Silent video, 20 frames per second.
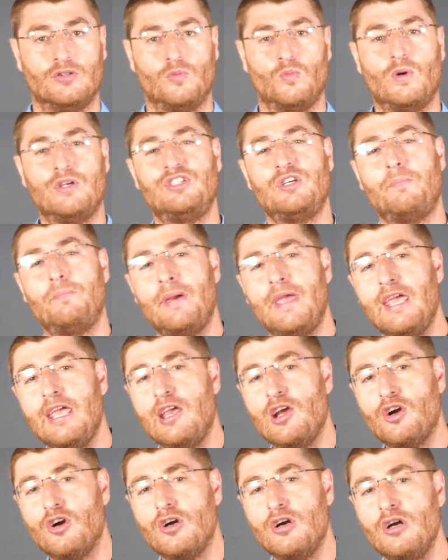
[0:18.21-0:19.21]
which
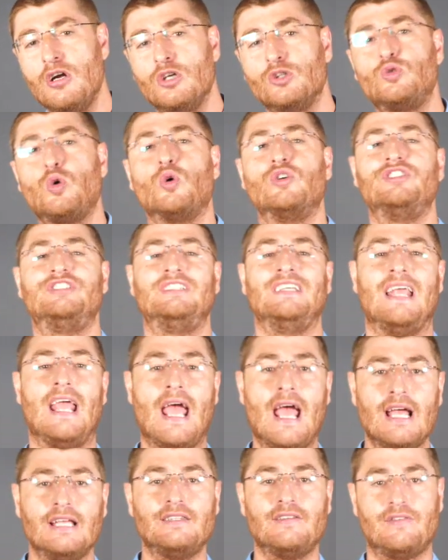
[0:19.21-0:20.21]
appear towards the
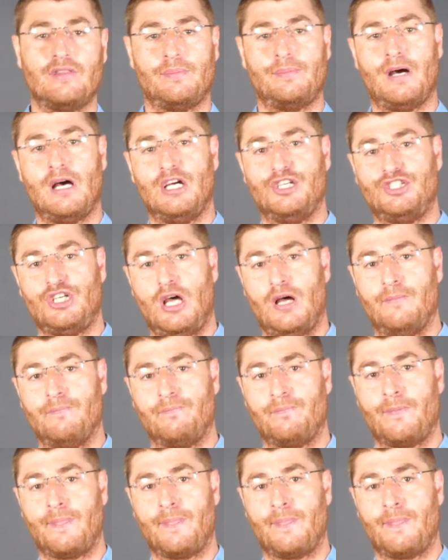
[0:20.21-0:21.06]
end of the parasha.